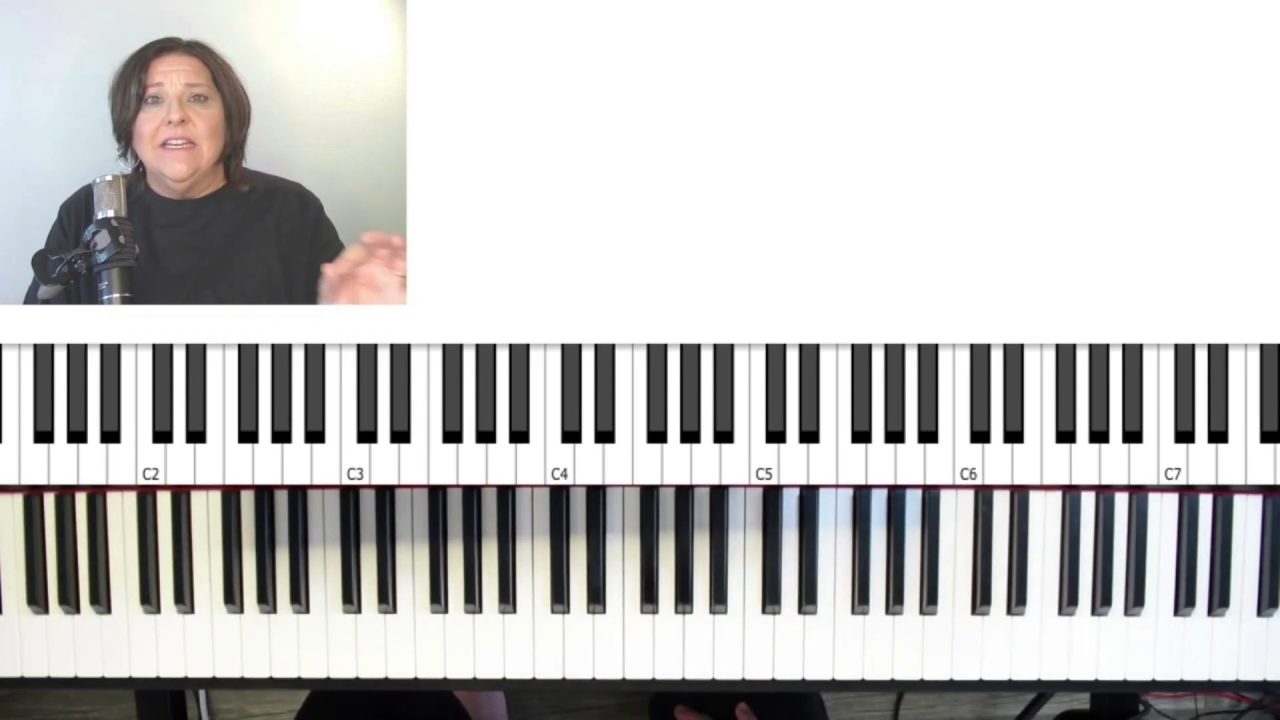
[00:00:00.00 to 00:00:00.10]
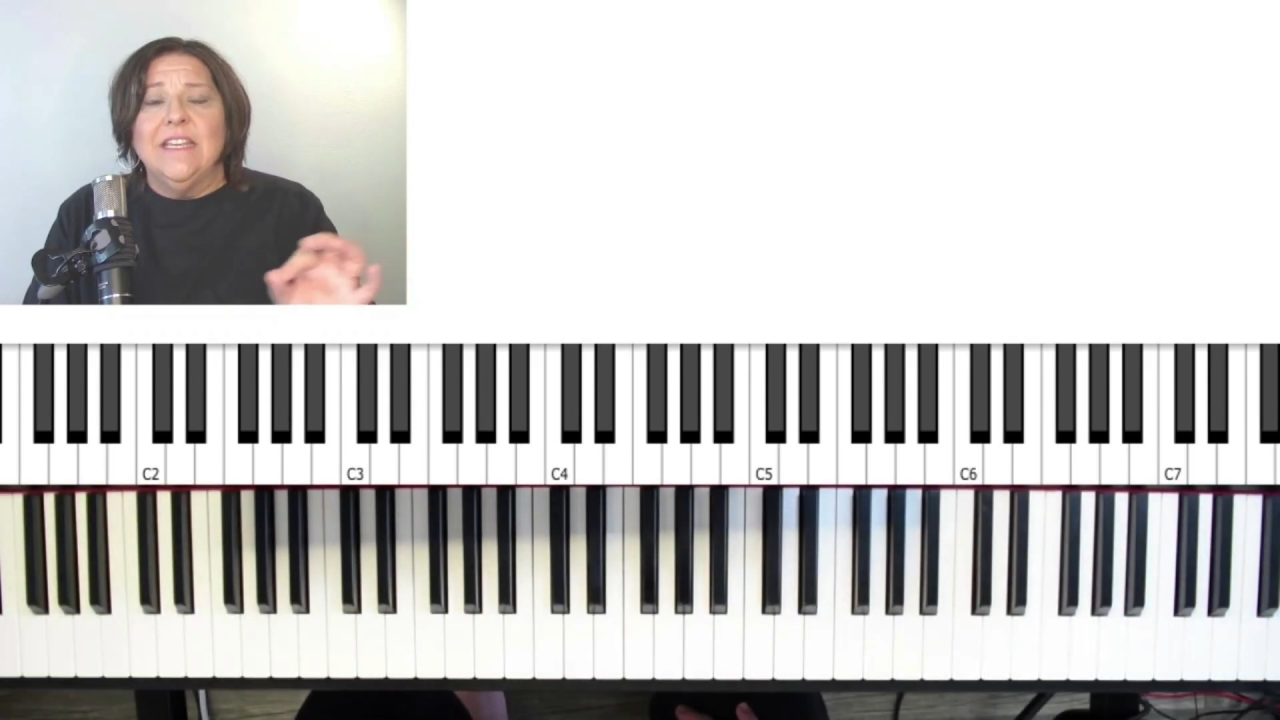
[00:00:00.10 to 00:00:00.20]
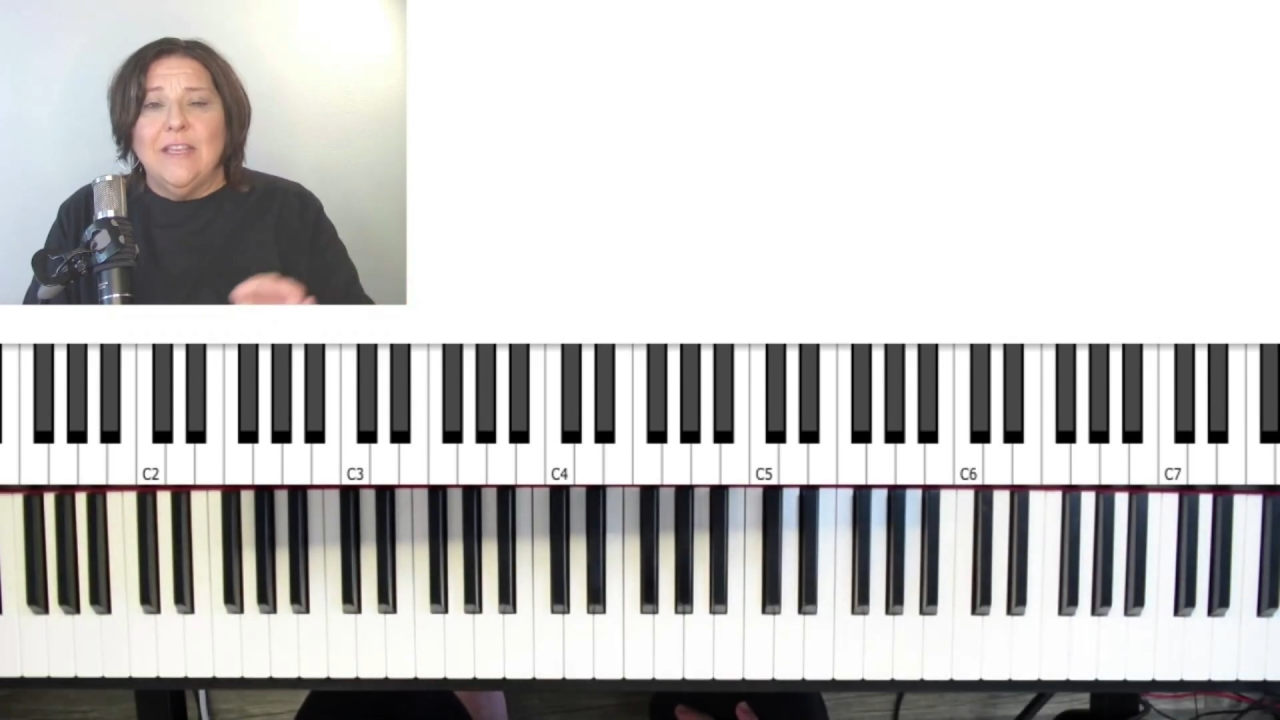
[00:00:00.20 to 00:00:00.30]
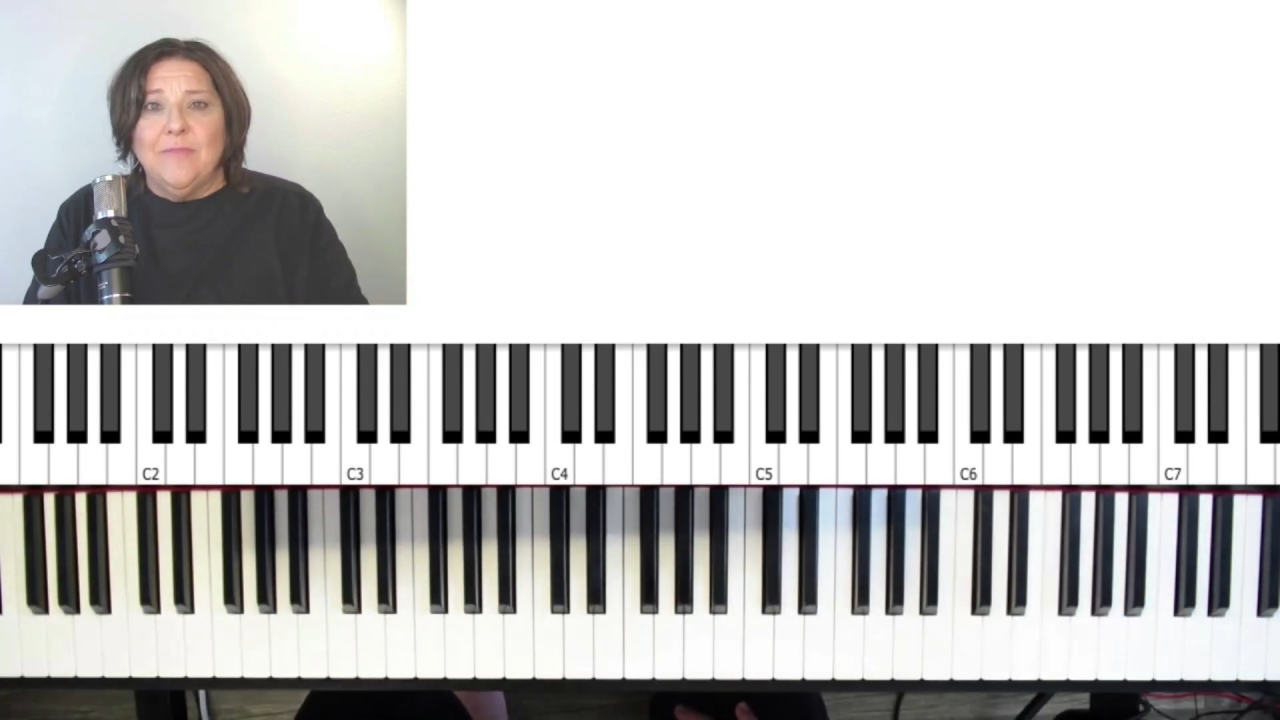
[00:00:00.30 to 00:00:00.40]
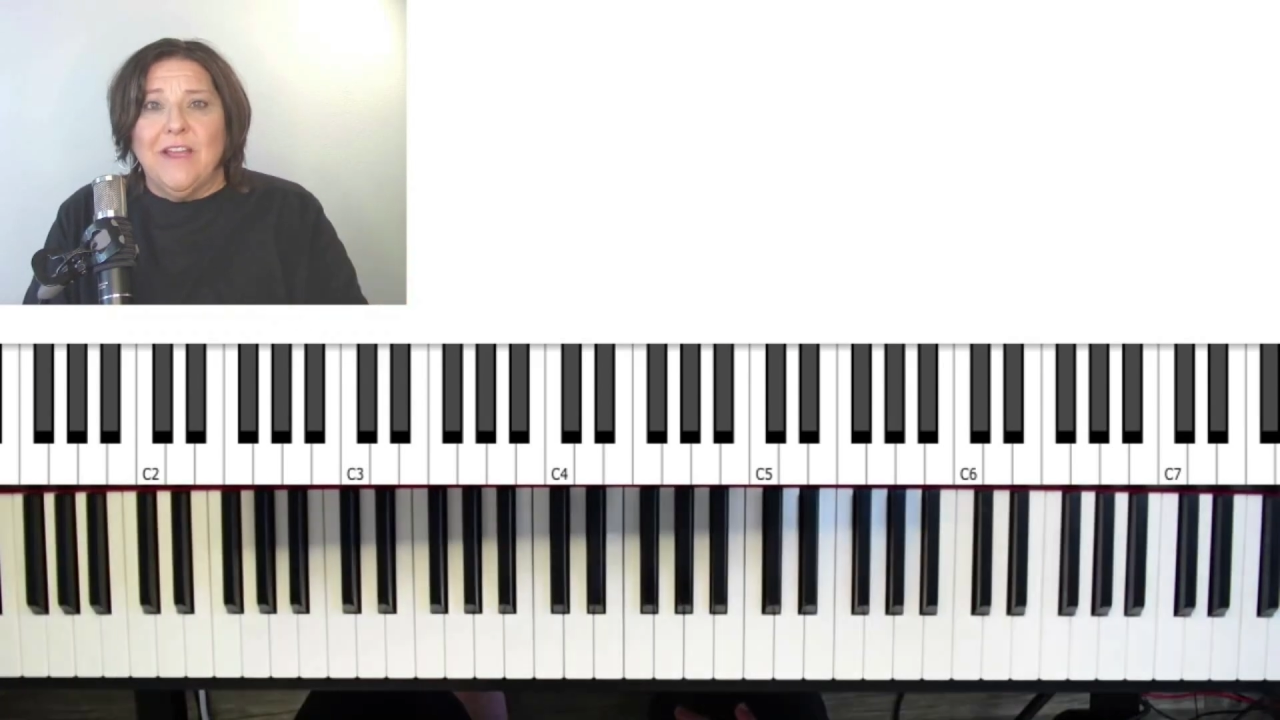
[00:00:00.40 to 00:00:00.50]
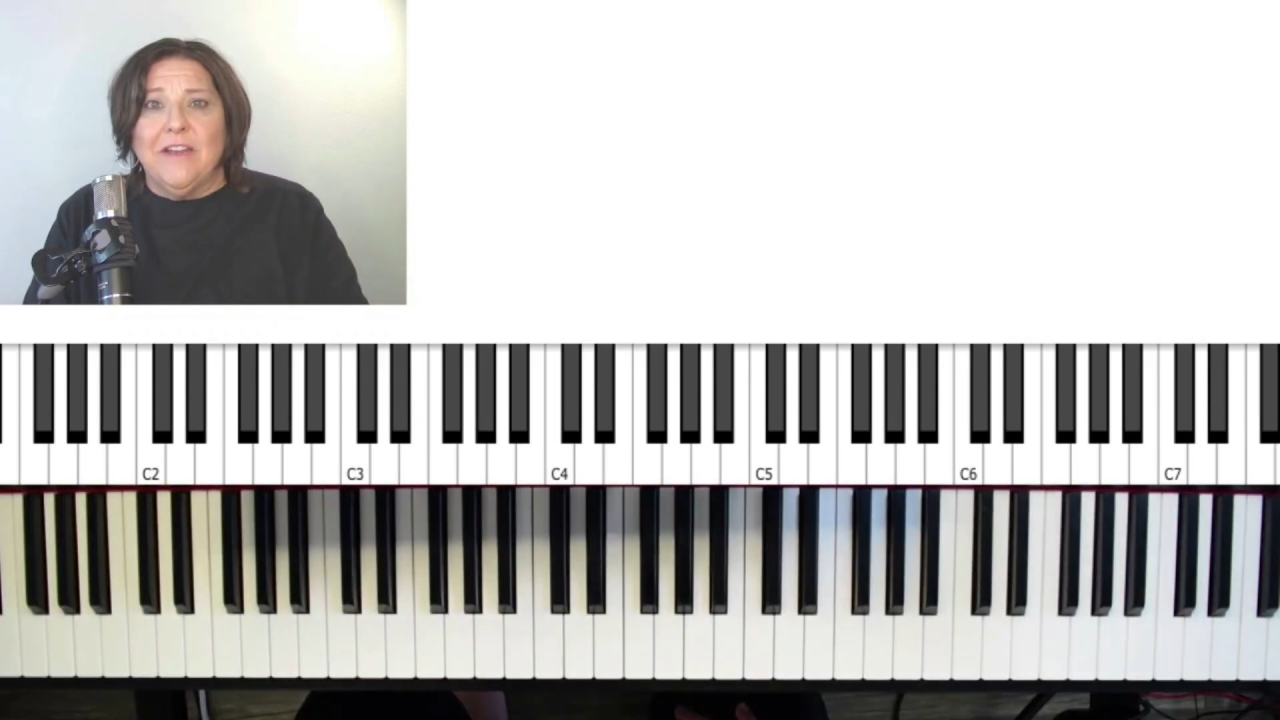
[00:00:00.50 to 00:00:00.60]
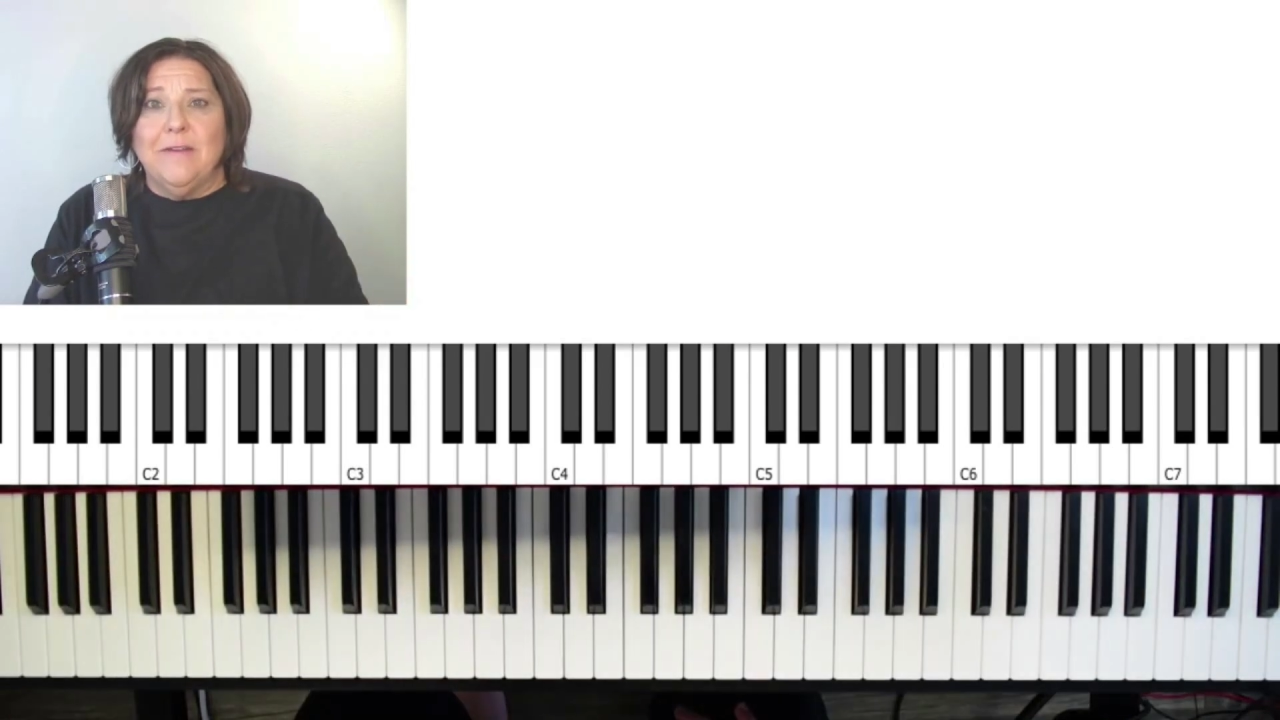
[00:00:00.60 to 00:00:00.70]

Keep that